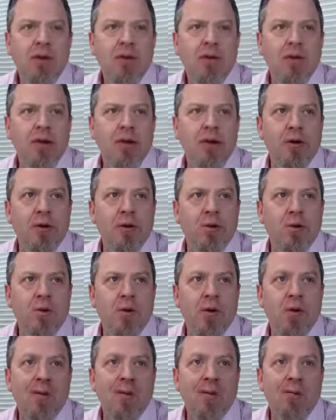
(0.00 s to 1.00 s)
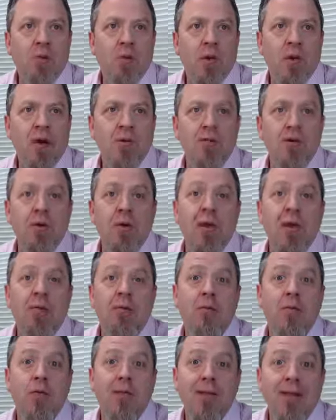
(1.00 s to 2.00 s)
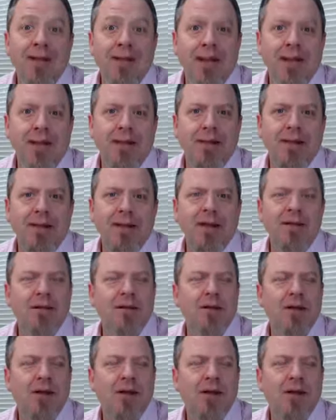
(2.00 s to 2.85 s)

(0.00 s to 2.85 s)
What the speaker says: what have you done for me lately